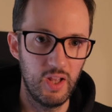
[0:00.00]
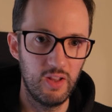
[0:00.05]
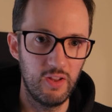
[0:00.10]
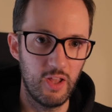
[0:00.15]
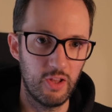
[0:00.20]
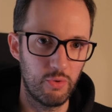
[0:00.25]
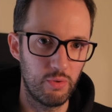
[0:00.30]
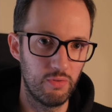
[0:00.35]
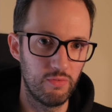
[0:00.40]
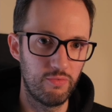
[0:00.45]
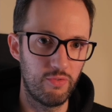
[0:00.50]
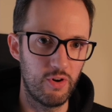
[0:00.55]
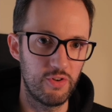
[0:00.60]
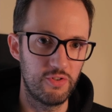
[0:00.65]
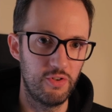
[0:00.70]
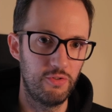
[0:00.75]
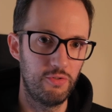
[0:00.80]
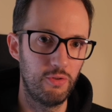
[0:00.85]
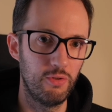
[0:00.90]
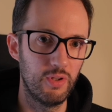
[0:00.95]
that will force
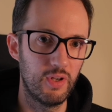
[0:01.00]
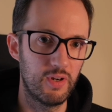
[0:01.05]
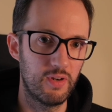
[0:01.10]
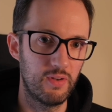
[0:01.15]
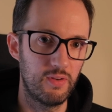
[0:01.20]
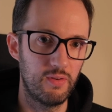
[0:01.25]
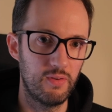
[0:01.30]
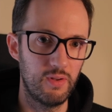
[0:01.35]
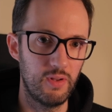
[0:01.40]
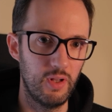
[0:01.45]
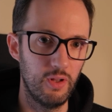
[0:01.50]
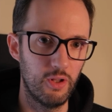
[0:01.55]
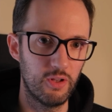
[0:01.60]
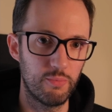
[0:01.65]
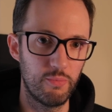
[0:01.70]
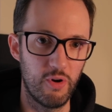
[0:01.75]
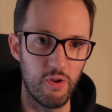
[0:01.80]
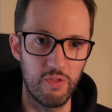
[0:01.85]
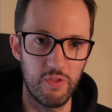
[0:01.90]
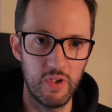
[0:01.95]
you to learn a lot
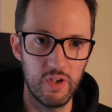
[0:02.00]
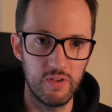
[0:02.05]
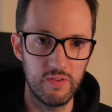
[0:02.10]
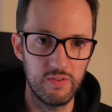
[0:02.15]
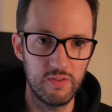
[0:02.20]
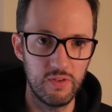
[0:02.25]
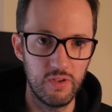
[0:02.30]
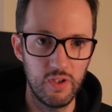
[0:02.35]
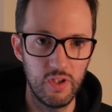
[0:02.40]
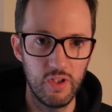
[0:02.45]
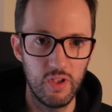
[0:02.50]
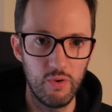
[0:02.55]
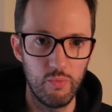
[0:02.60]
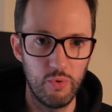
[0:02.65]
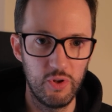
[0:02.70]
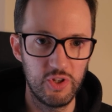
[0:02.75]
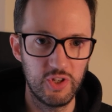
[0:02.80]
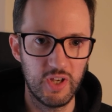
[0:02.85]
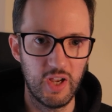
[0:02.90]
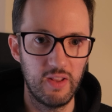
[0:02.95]
more things,
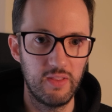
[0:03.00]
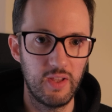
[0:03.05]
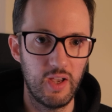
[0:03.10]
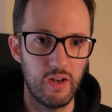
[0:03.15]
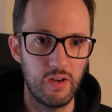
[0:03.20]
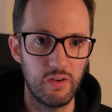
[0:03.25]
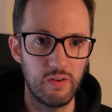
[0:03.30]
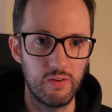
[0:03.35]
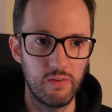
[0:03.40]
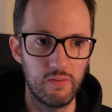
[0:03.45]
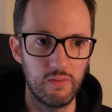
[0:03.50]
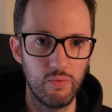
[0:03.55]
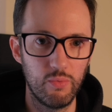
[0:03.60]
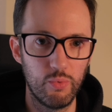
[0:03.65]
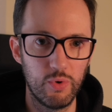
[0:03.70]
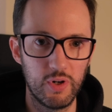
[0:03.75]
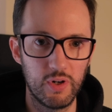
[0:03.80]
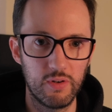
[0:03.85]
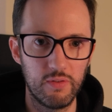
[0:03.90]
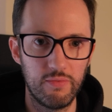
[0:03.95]
which can then
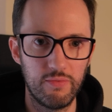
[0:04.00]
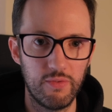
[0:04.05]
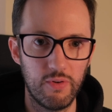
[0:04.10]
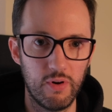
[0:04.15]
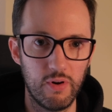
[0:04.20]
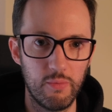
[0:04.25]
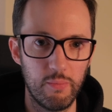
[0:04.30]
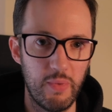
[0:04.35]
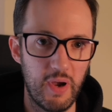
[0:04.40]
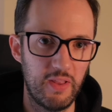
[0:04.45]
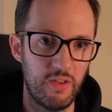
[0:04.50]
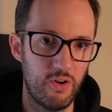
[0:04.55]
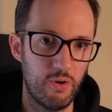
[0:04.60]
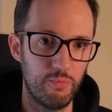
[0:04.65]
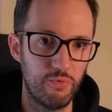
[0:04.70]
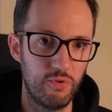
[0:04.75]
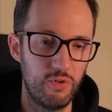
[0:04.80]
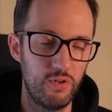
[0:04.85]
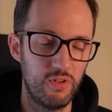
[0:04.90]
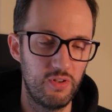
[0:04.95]
work for better
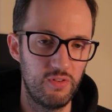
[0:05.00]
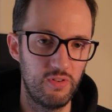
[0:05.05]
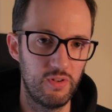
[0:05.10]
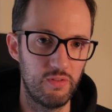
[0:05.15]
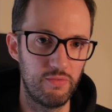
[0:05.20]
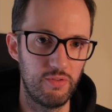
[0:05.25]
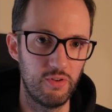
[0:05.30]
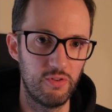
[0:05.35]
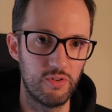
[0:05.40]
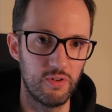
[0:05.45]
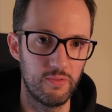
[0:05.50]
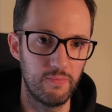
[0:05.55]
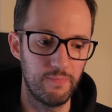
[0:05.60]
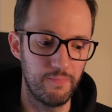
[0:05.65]
opportunities in the future.